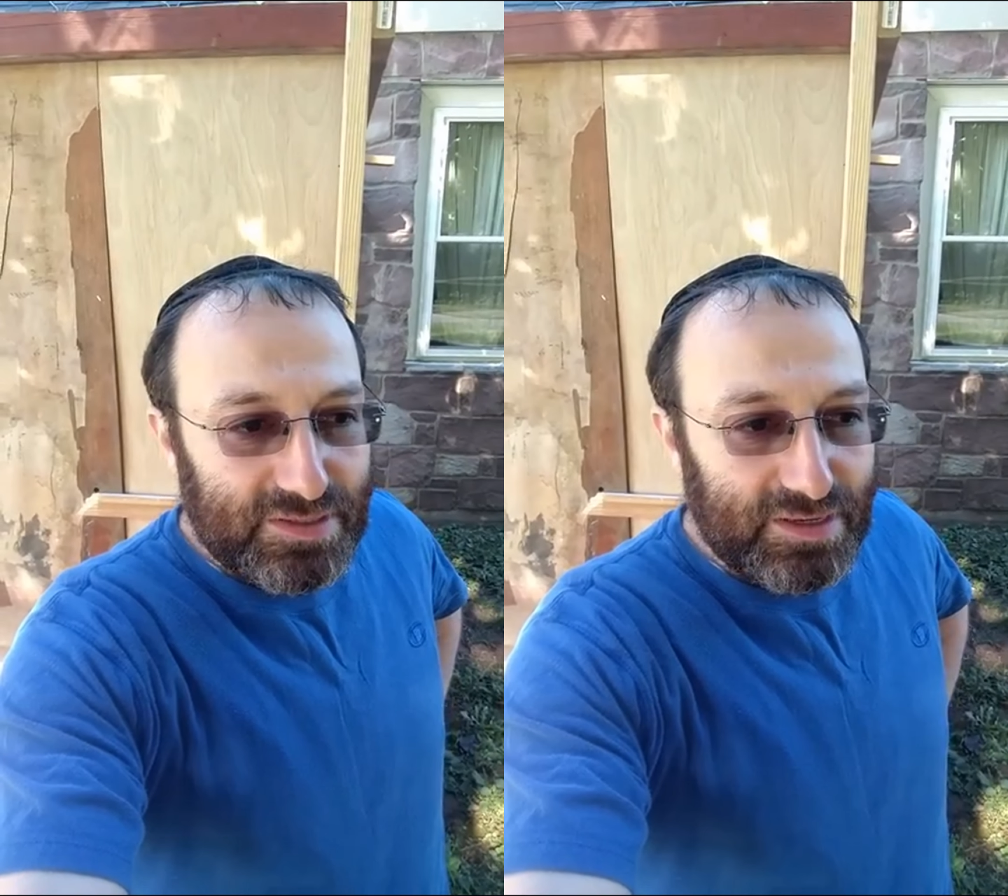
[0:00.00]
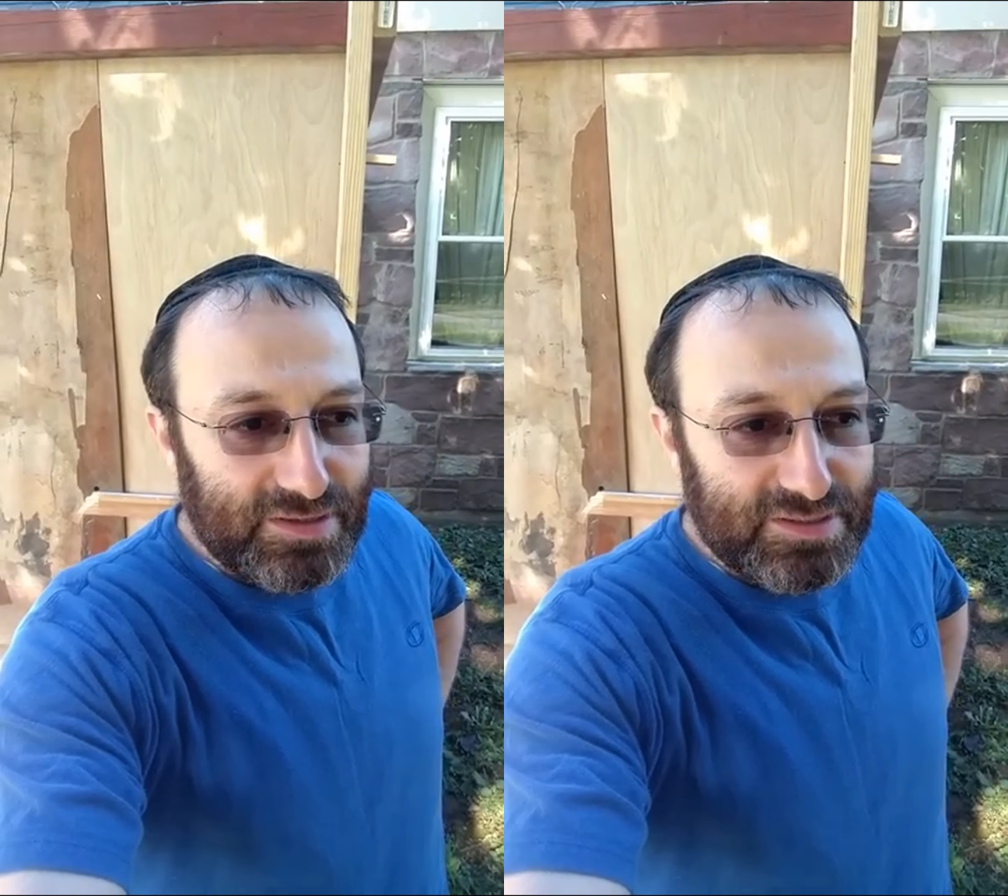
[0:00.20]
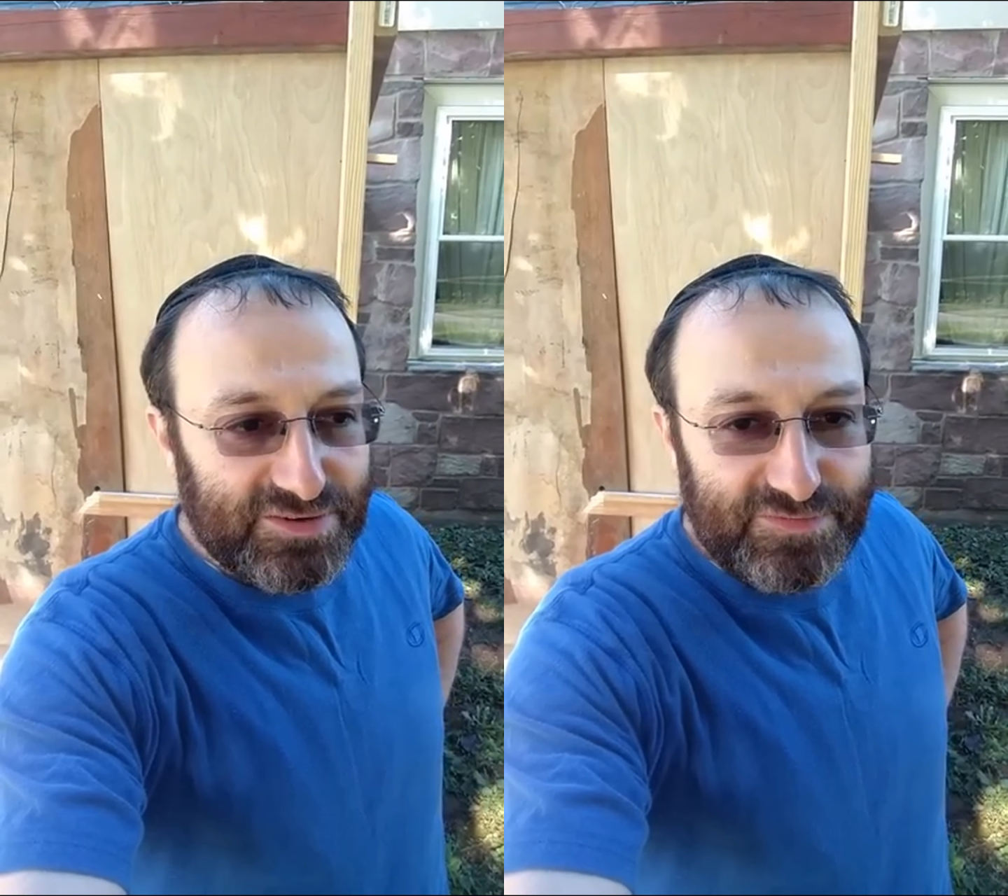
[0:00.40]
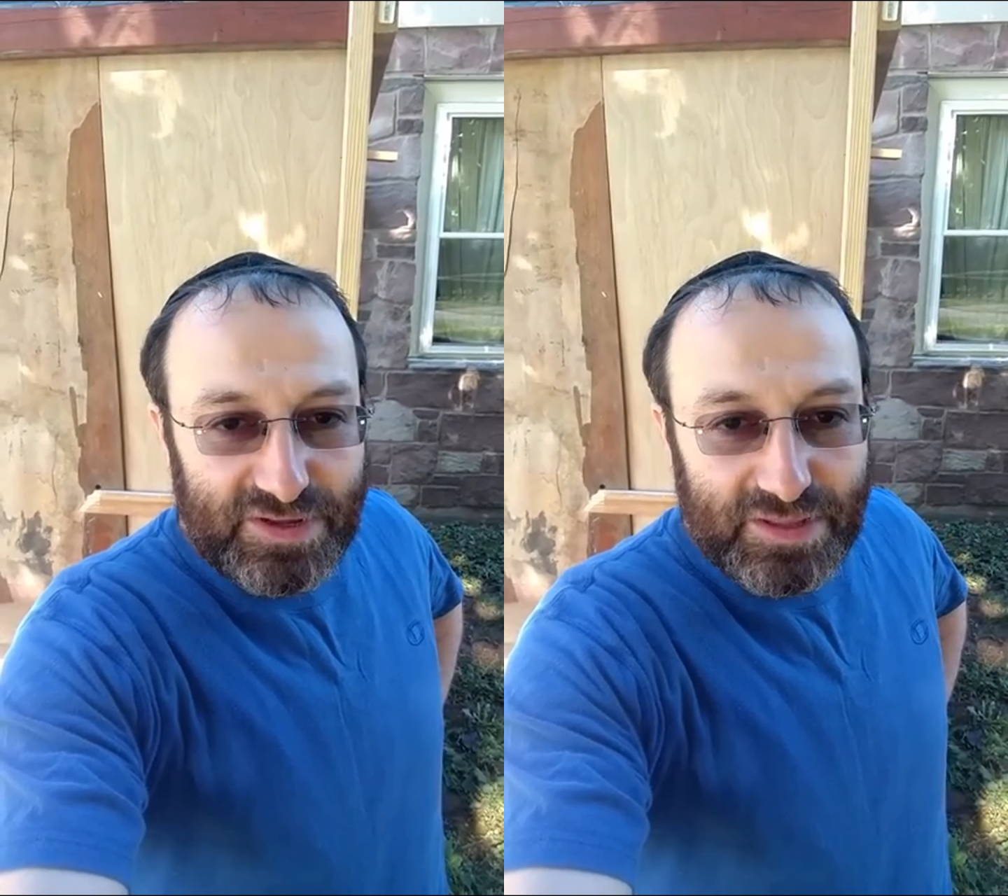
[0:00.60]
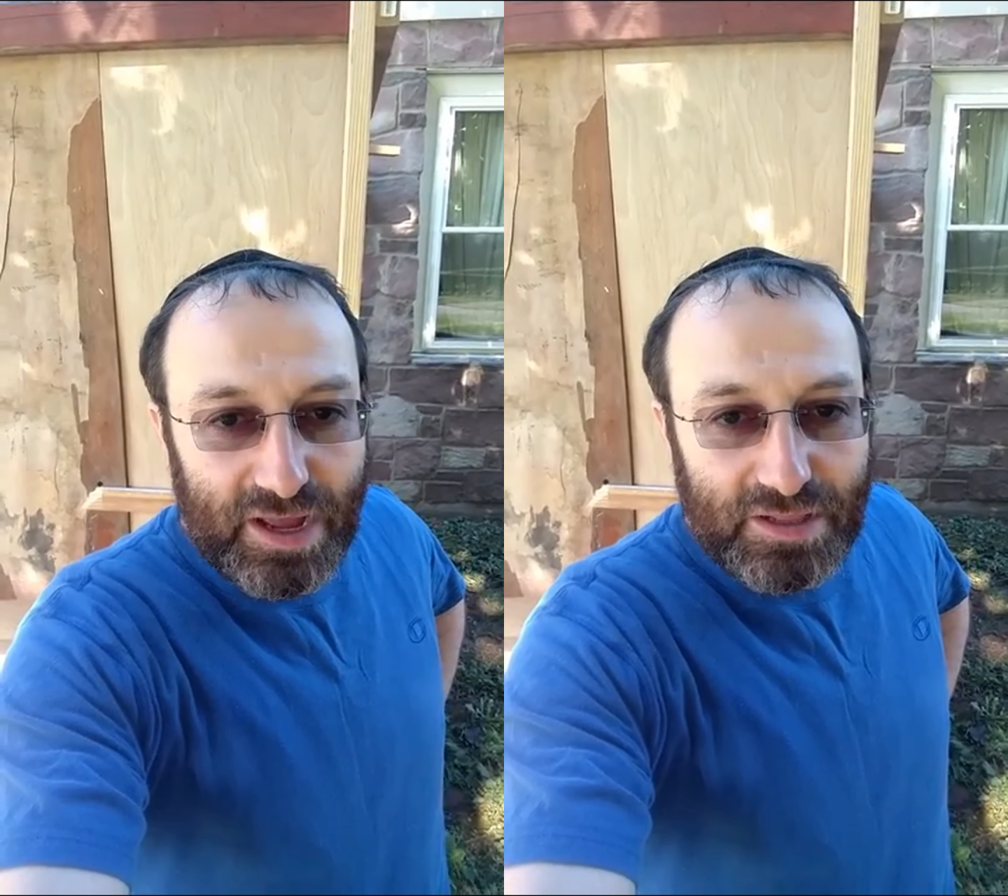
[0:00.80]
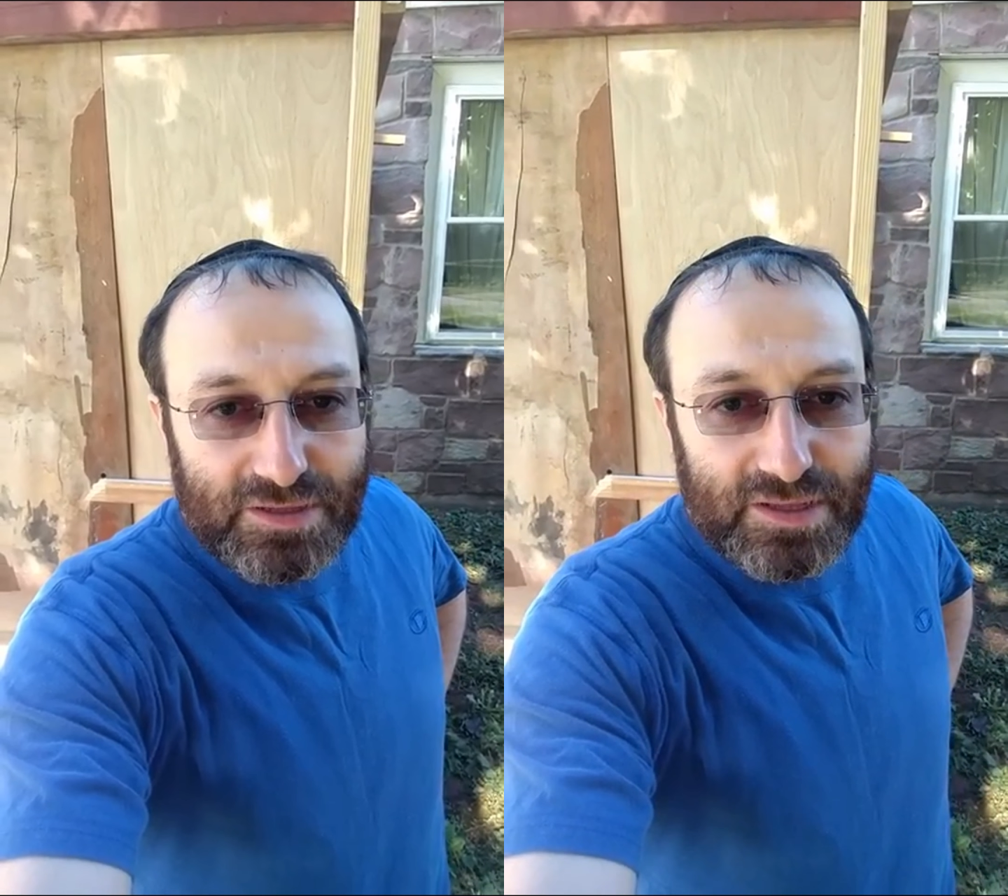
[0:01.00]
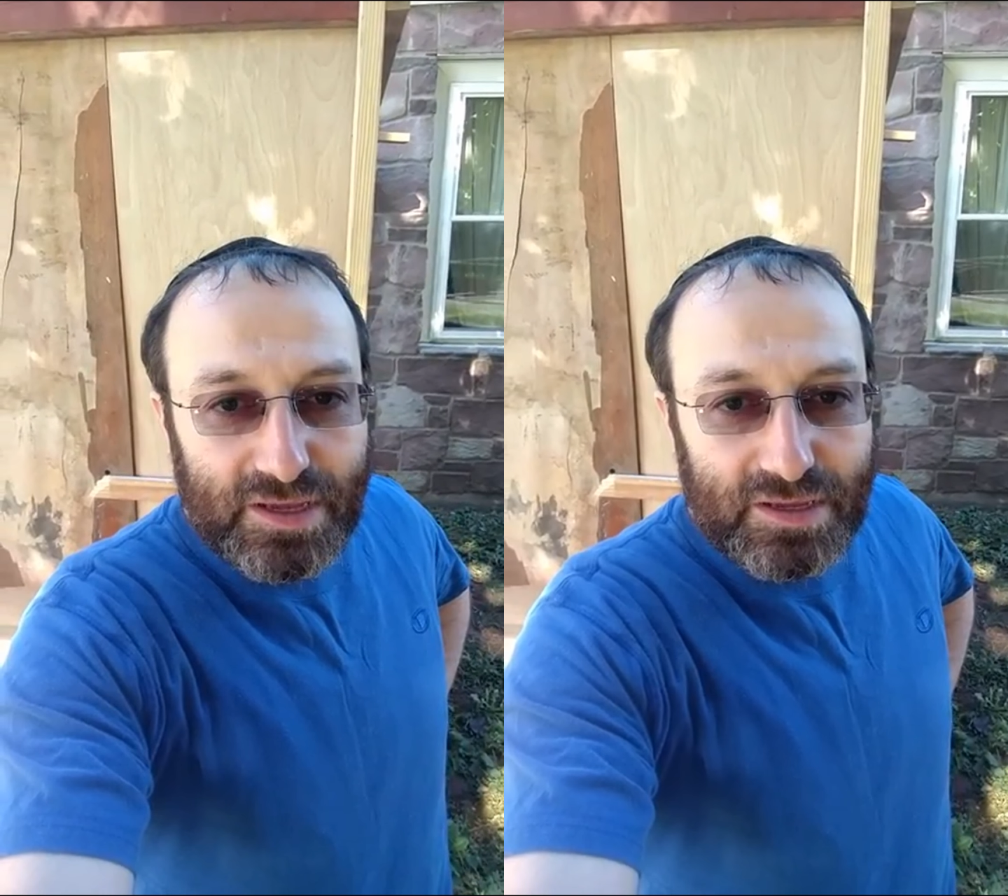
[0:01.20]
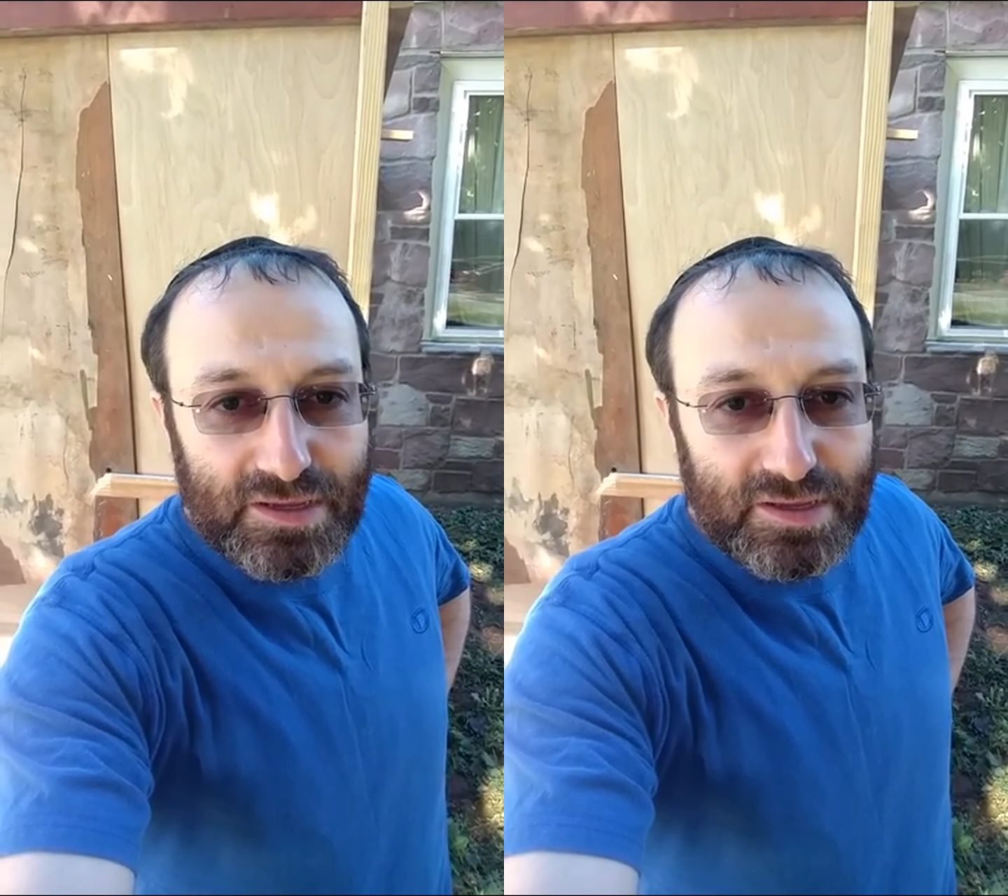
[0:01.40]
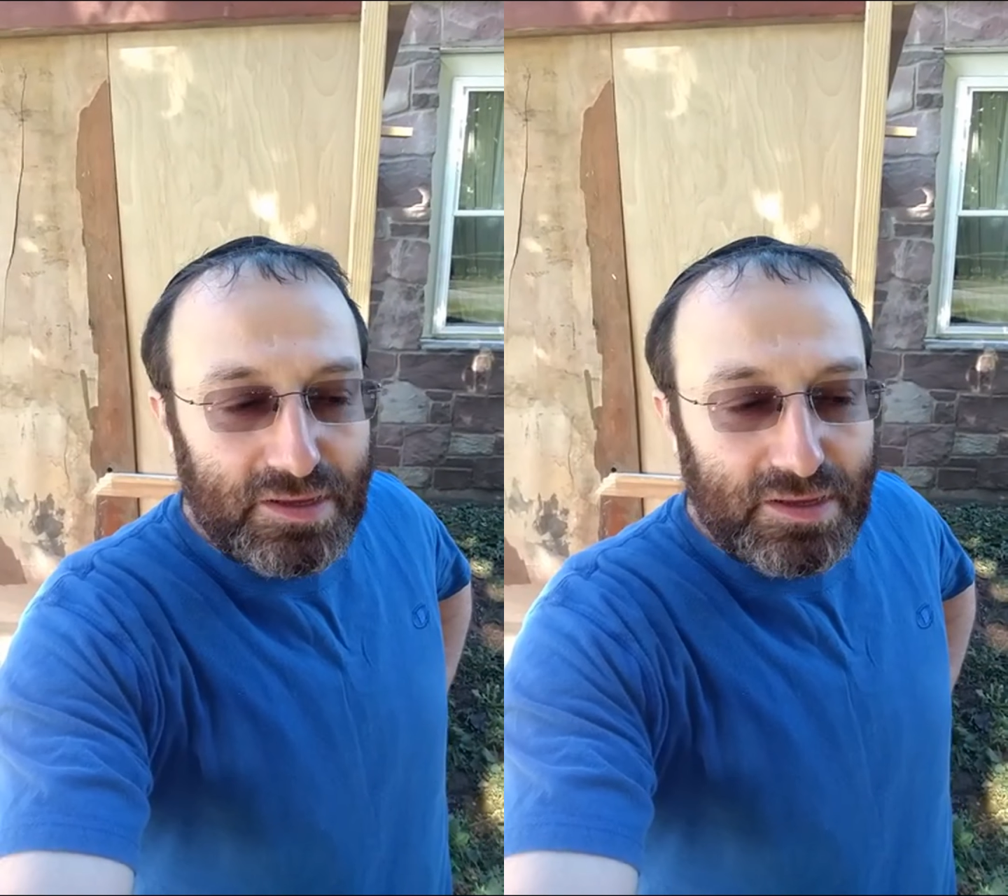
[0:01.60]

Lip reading: and it's a fun holiday.